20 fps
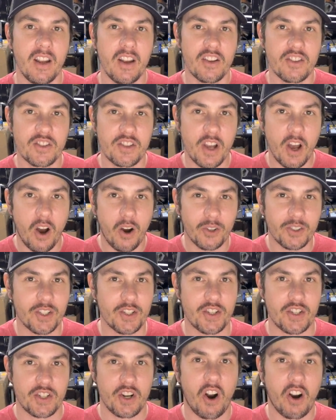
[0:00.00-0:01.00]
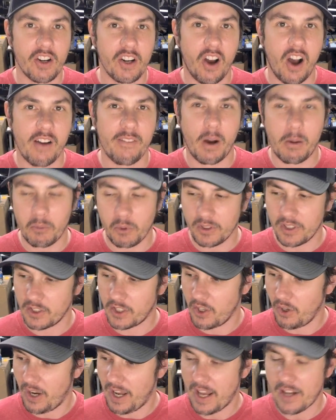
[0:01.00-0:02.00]
So to start off, I'm going to
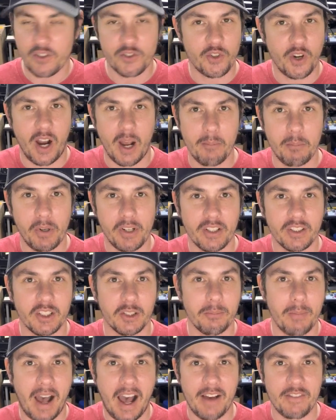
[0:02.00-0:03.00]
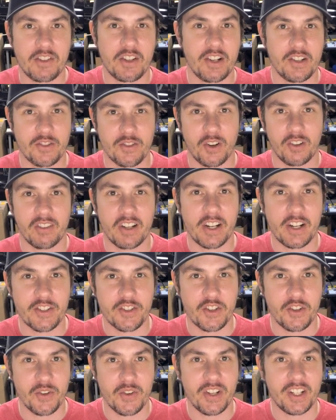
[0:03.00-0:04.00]
go ahead and try and put a little MAF sensor over here
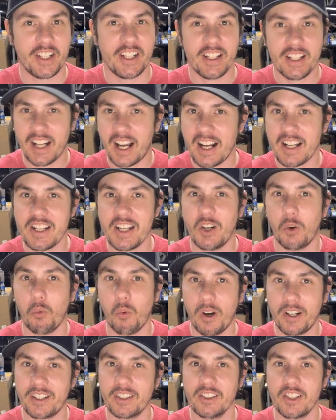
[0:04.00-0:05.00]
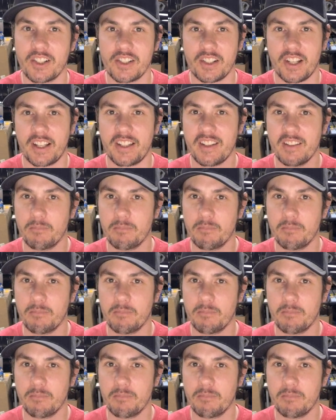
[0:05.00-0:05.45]
so you get an idea of what it looks like.